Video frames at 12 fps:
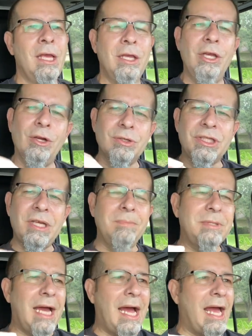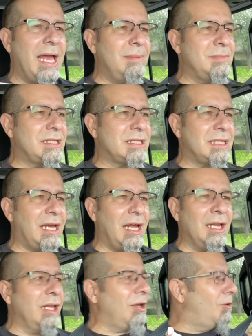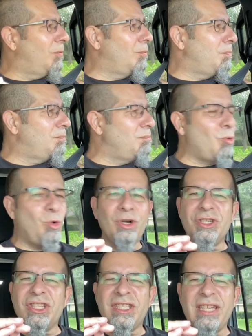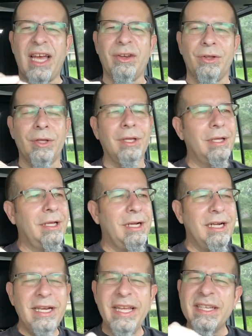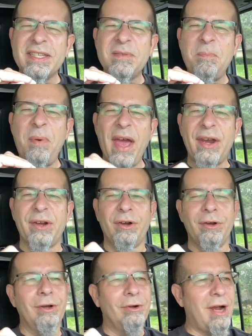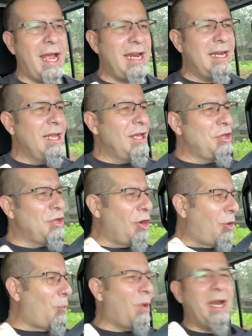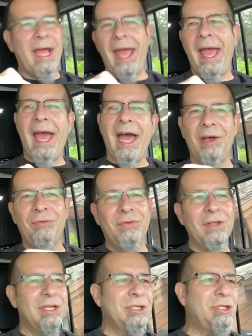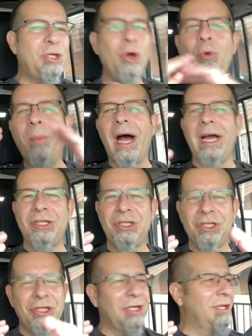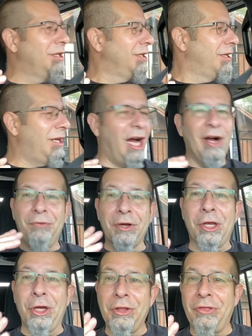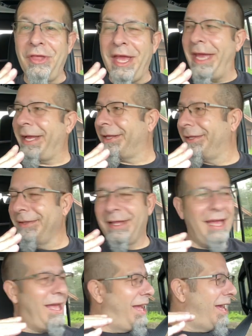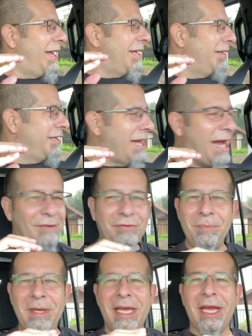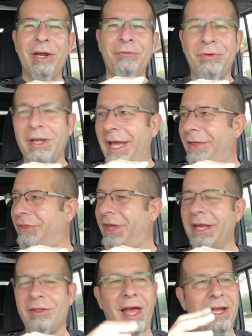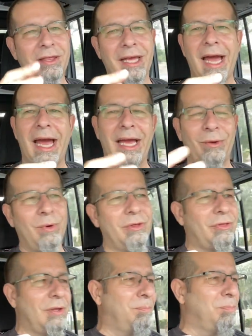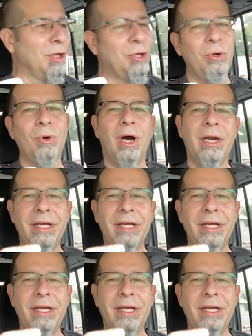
You know, sometimes a little more subtle is better, right? You don't want to have too much of a good thing. And you have to be careful, I think, like the guy with the blue on